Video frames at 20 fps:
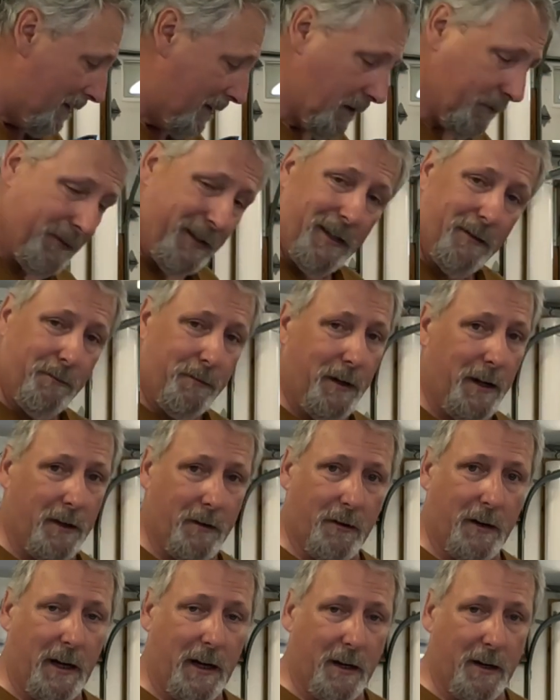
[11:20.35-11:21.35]
I'm getting
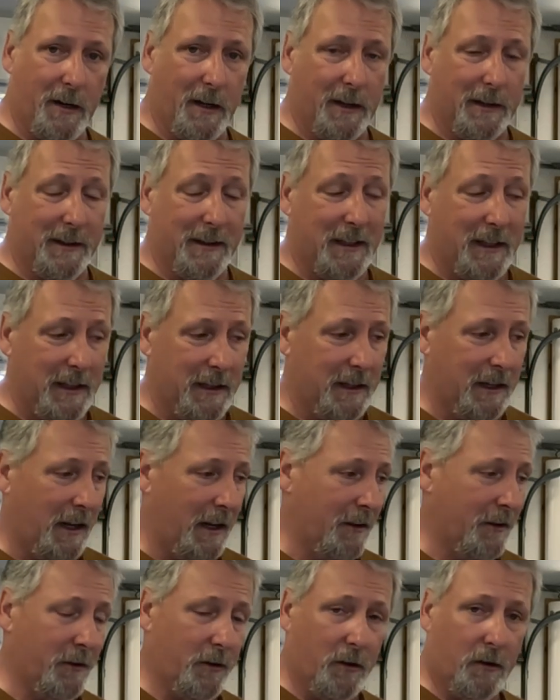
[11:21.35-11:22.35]
better at it, I think.
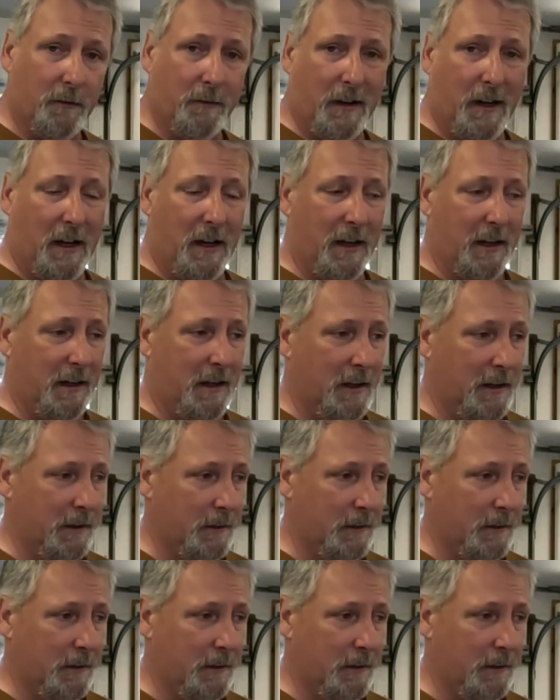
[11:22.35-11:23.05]
I don't know. I